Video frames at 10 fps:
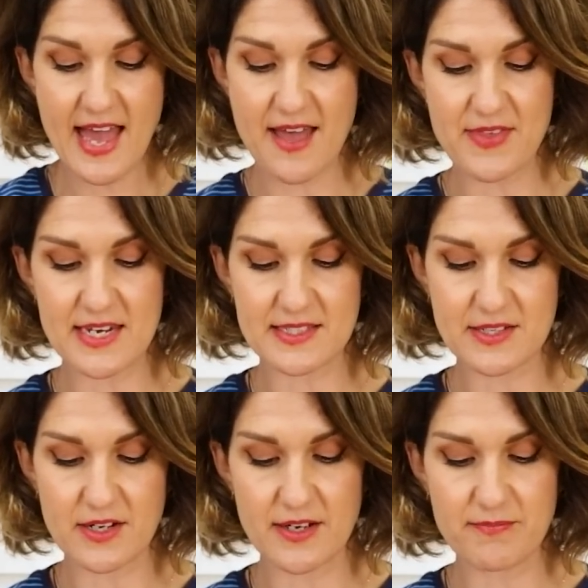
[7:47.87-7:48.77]
and then it's
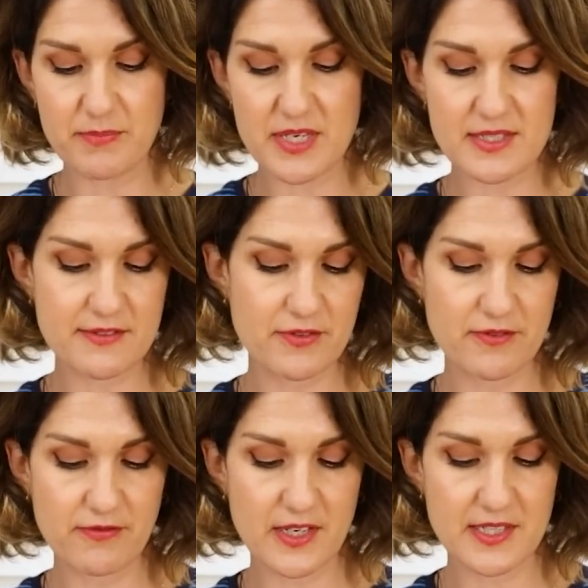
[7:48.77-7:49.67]
got a beautiful
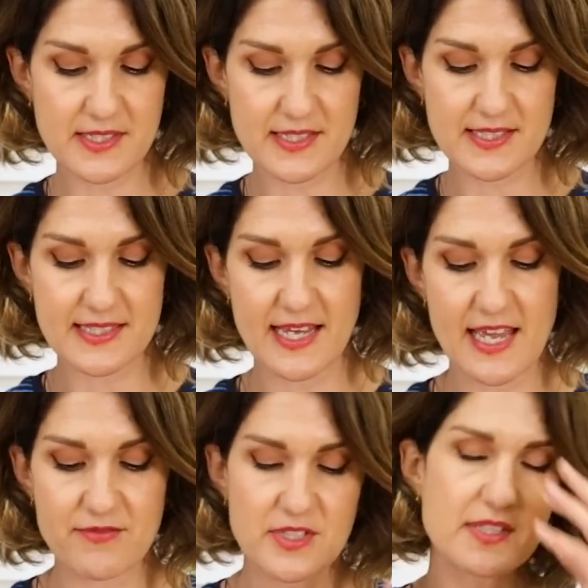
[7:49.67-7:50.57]
flutter
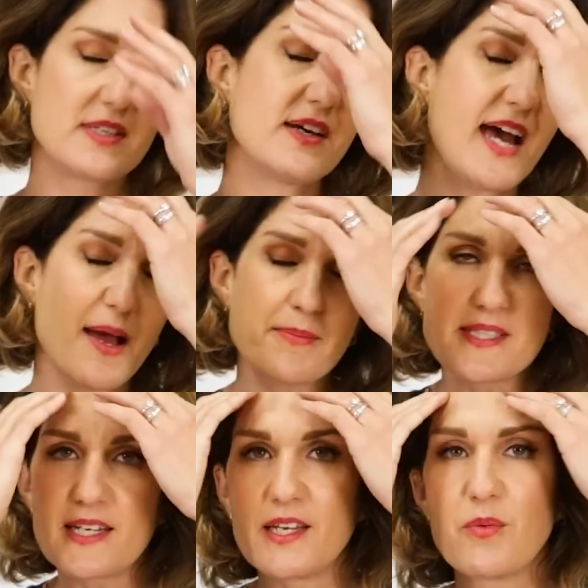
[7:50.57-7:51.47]
sleeve just
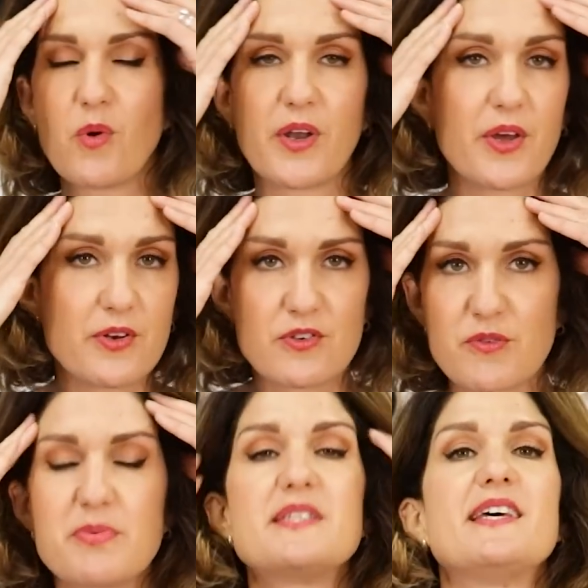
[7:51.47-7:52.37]
absolute 100%
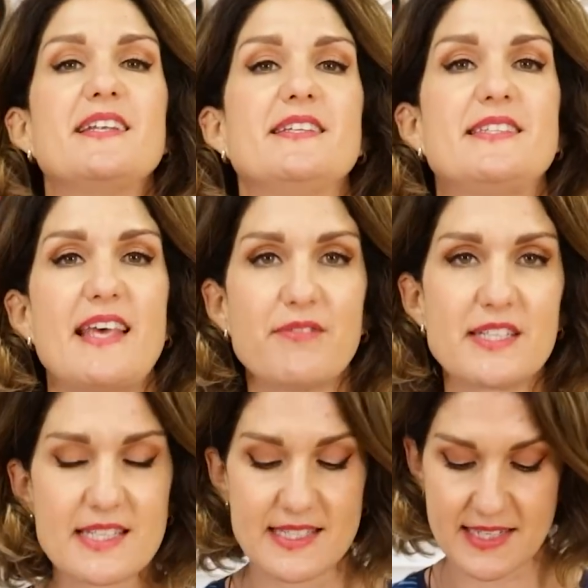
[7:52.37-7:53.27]

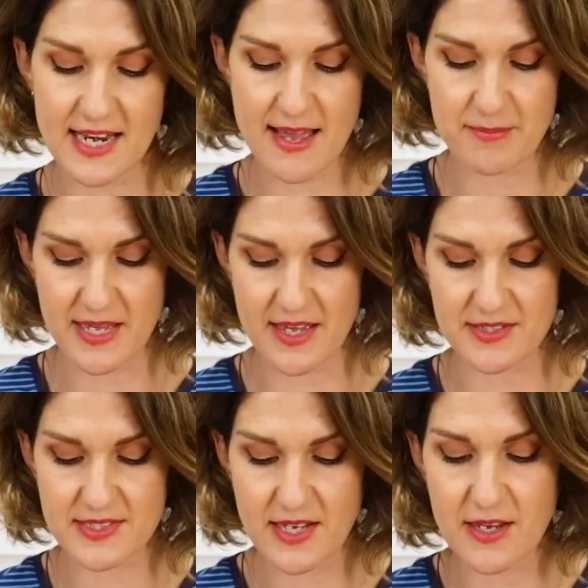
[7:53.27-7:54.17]
70s glamour
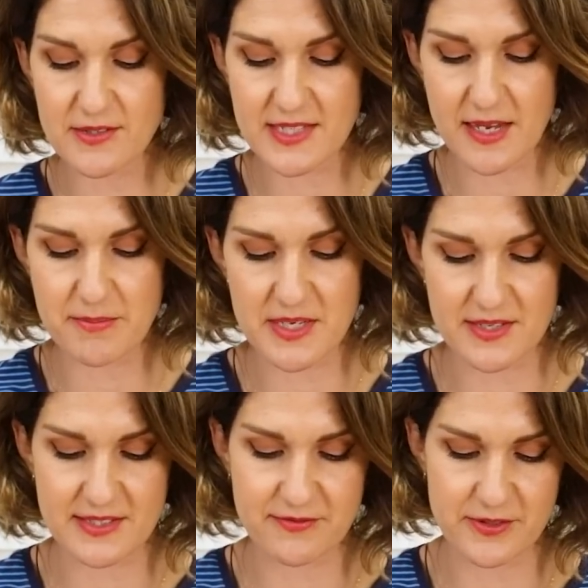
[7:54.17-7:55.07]
so so
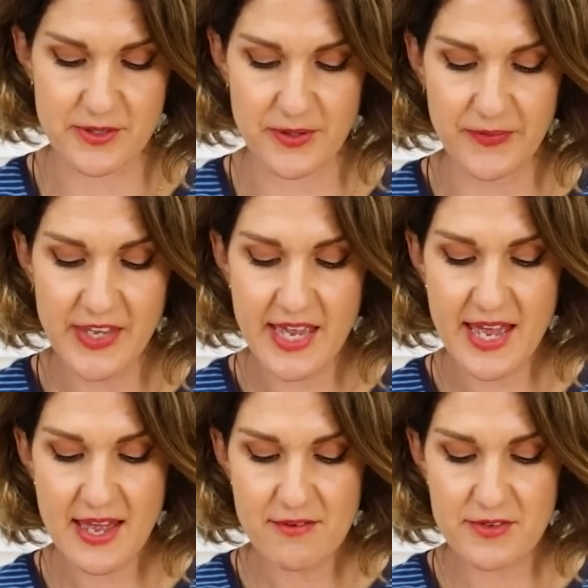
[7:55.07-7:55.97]
beautiful
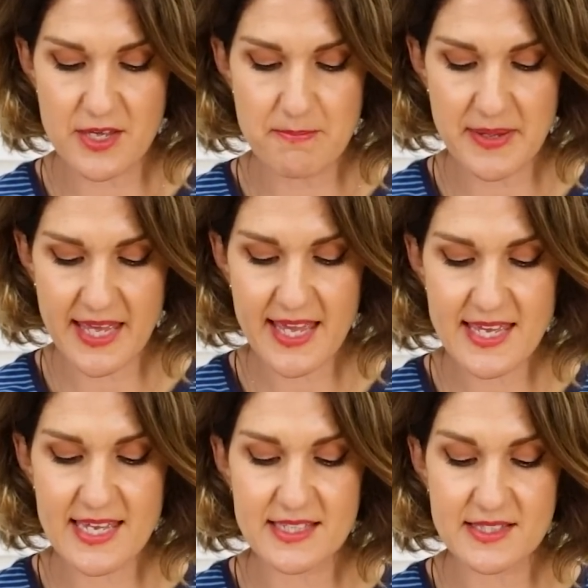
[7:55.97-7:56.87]
View B
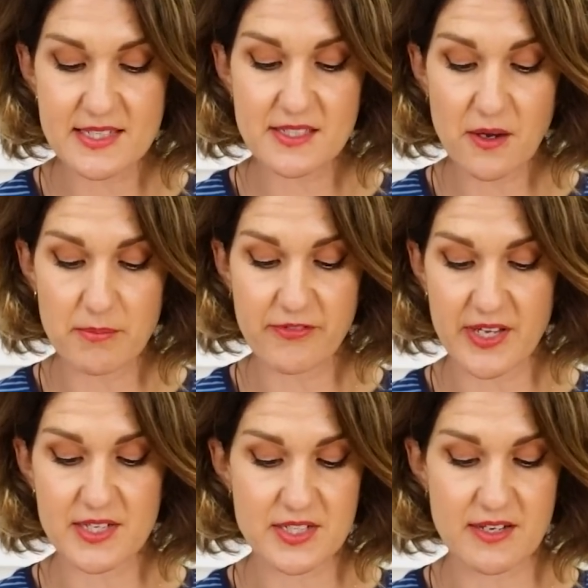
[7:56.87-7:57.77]
is the top
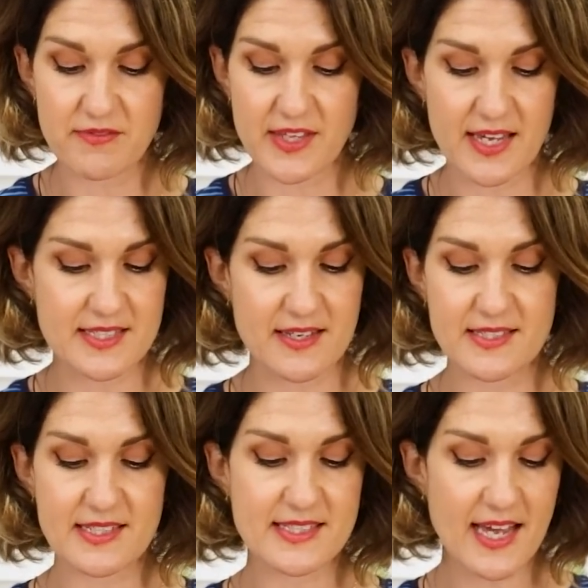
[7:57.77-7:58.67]
version of that, so
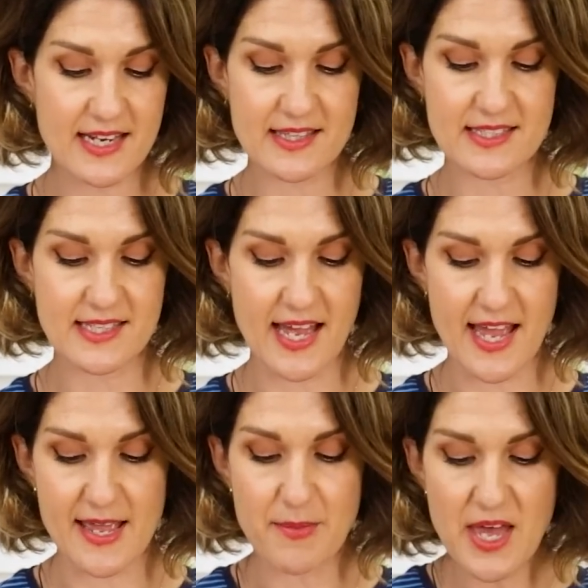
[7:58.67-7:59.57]
it's exactly the
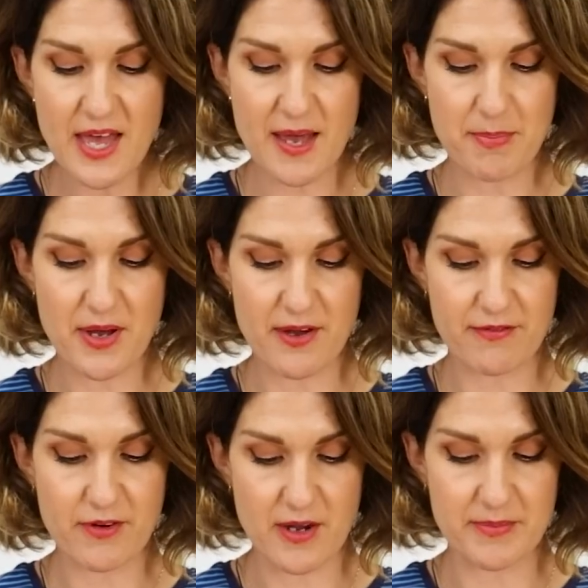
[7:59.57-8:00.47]
same,
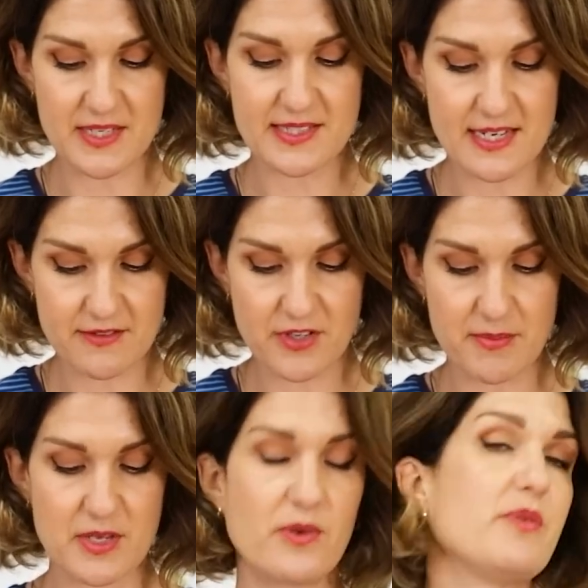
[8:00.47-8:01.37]
apart from instead of
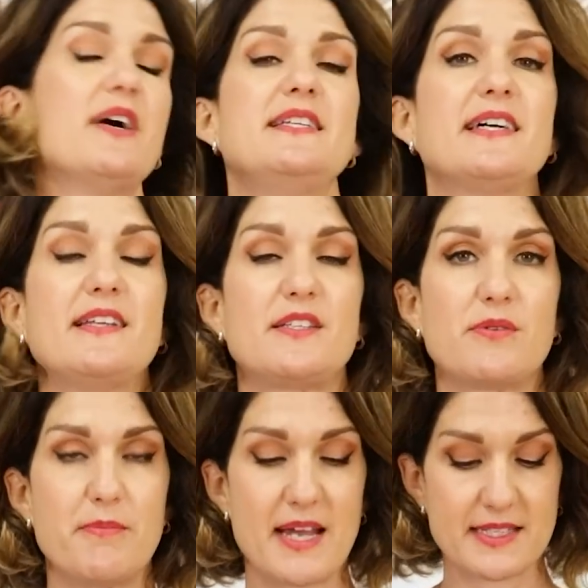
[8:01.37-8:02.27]
coming all the way down
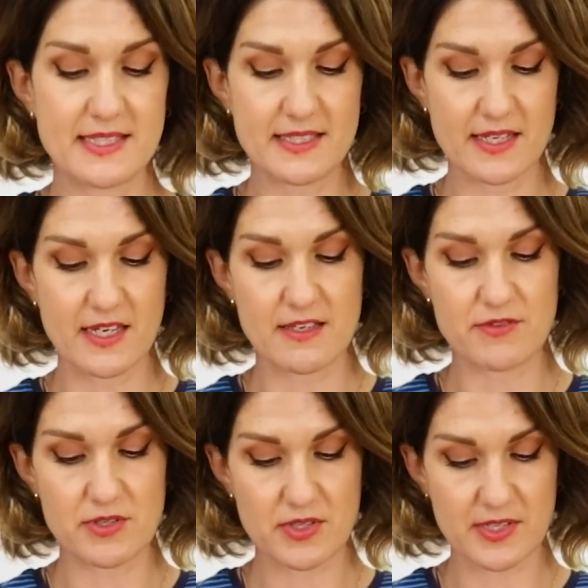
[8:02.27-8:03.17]
into a maxi skirt, you've
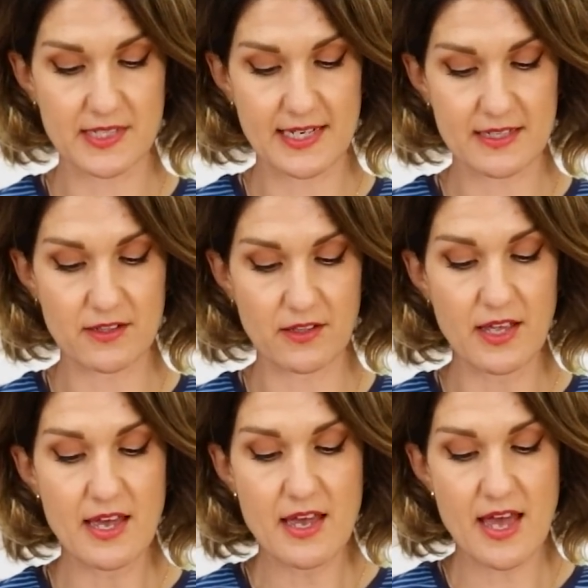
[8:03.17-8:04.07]
just got a little
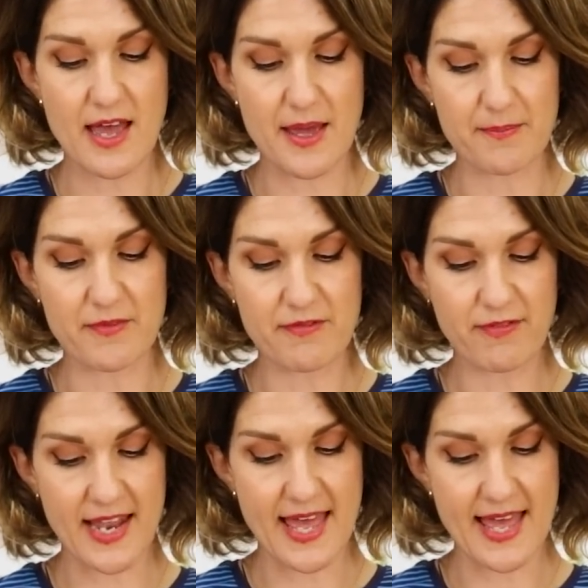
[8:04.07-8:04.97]
um,
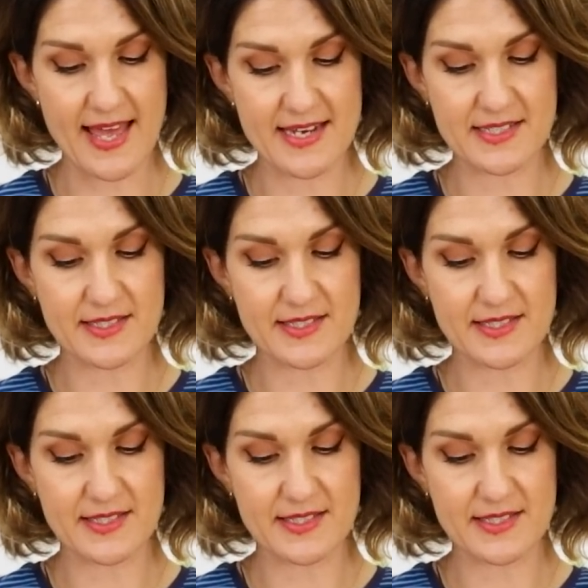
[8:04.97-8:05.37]
flared